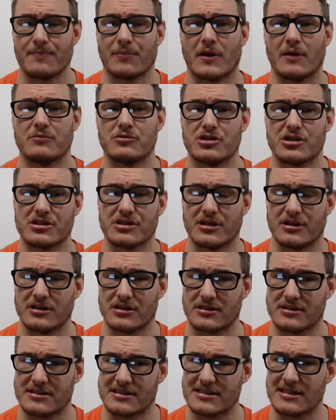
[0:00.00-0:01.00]
I'm just gonna
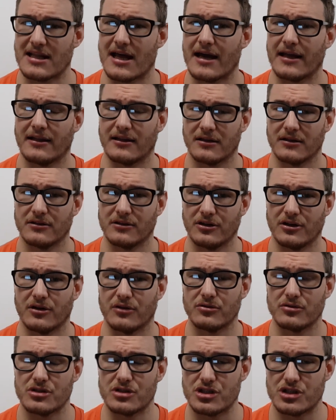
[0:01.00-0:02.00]

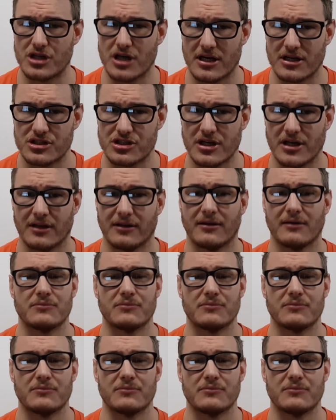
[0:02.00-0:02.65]
judge it.